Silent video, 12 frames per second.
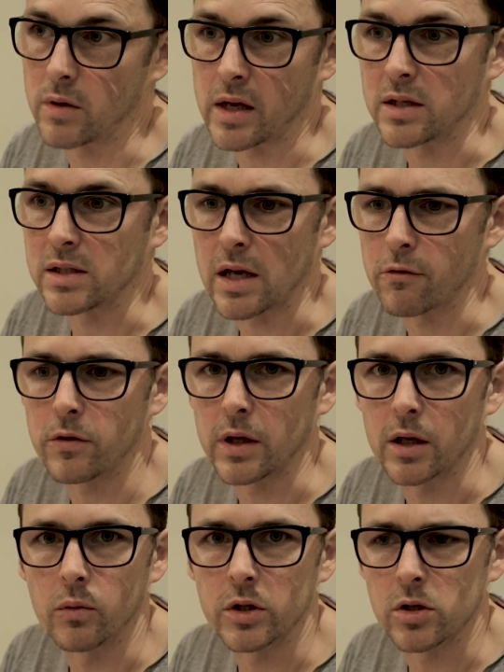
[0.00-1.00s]
a set
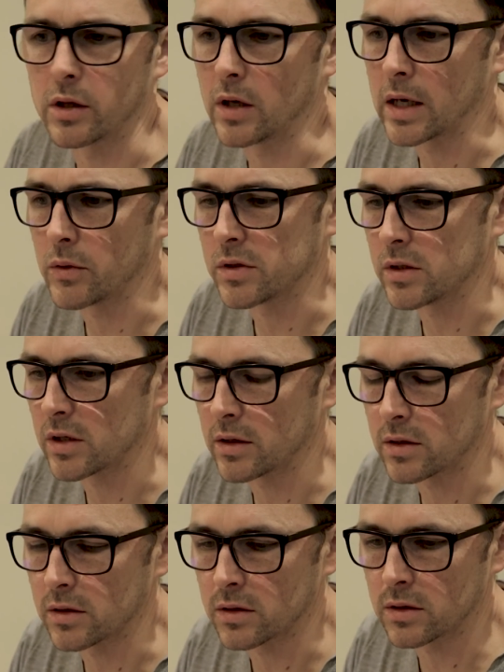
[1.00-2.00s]
figure, which I think ours is
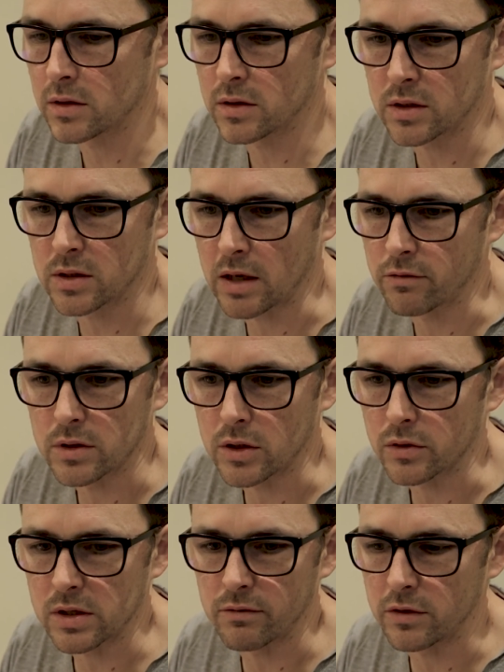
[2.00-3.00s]
set to 70
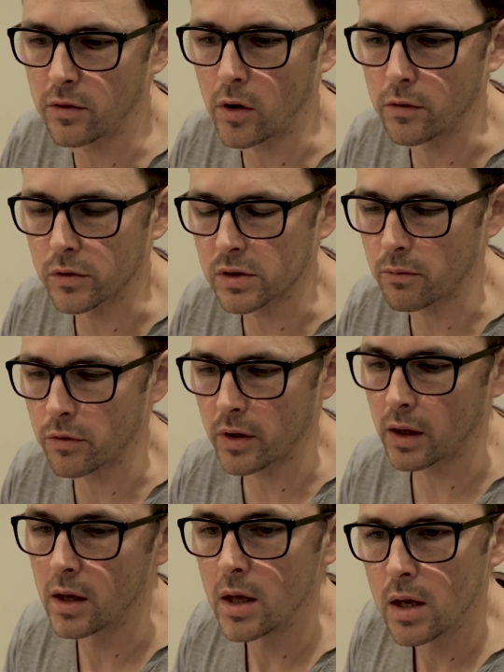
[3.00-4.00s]
or 75 or
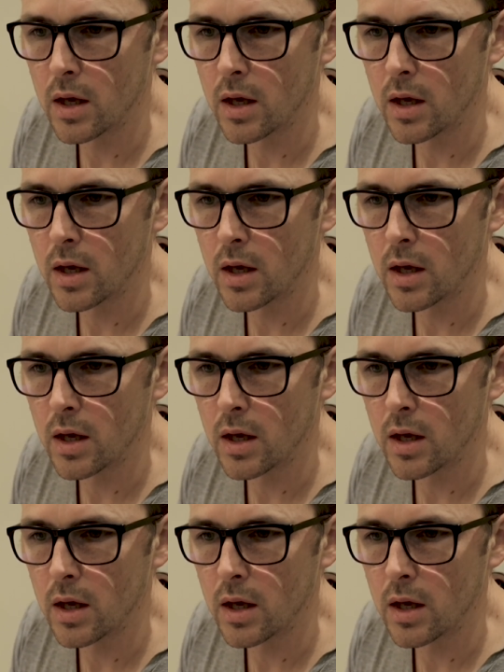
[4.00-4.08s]
something,